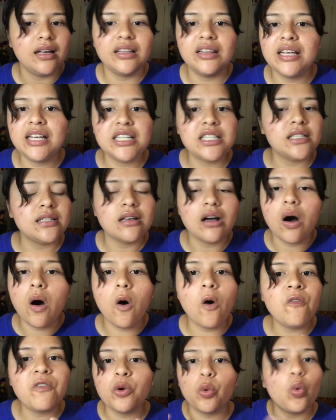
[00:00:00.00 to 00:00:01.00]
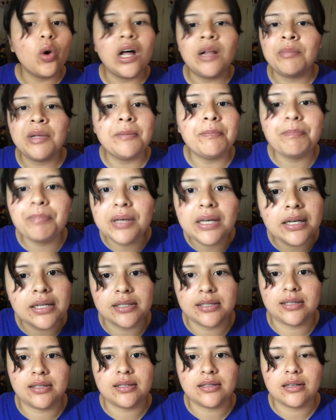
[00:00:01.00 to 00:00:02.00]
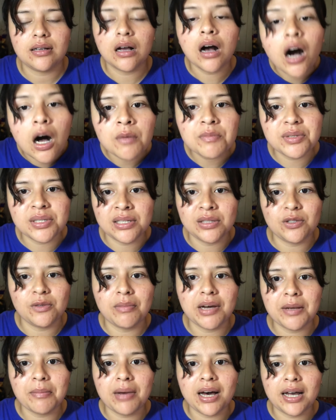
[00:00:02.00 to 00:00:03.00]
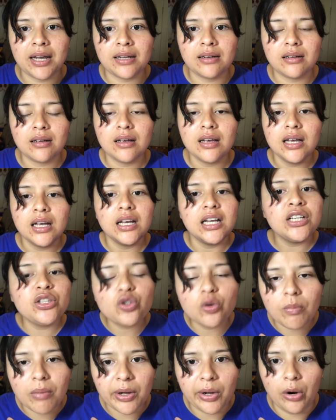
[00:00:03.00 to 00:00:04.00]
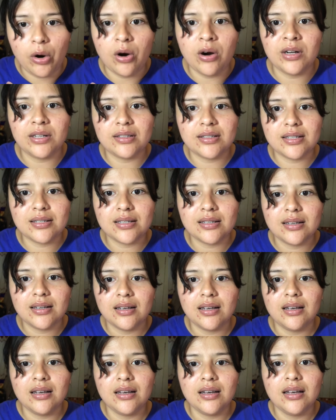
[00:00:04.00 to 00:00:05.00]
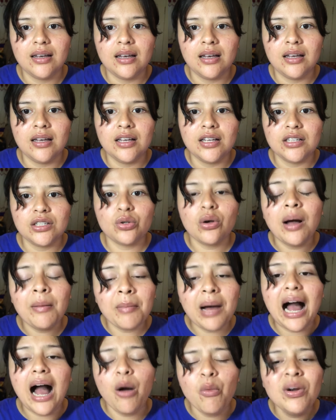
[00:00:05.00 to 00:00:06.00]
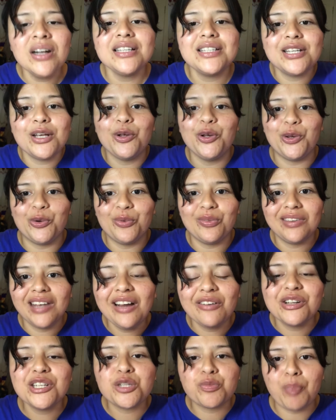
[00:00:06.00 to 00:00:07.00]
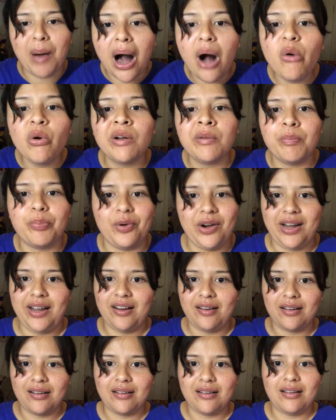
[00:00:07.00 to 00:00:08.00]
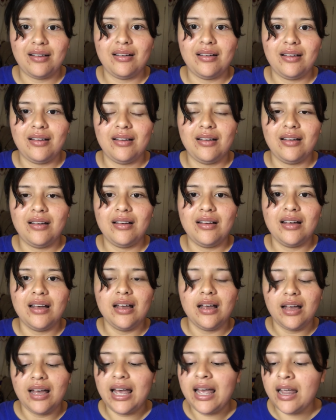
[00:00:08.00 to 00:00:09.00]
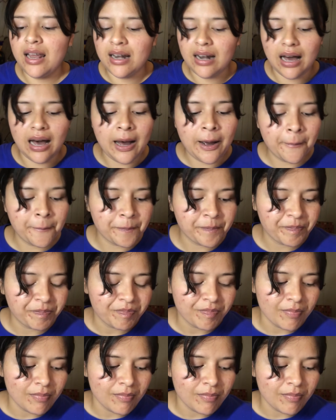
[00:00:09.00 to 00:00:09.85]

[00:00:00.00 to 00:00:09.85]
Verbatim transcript: this overwhelming peace comes into my mind, into my heart. So I want to tell you, there is power in prayer. And I'm